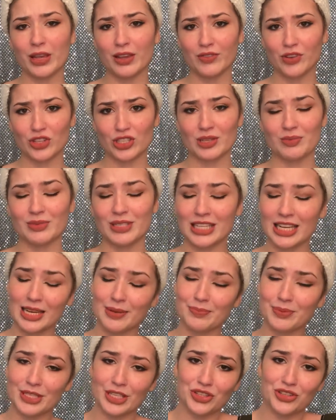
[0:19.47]
give you some
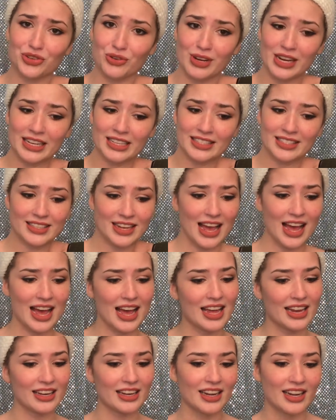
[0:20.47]
tips and tricks
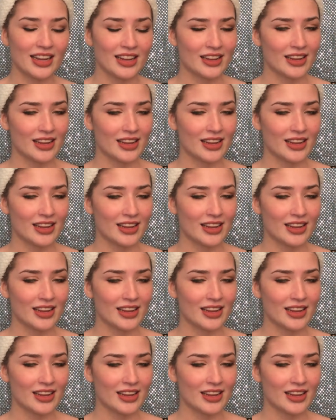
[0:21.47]
on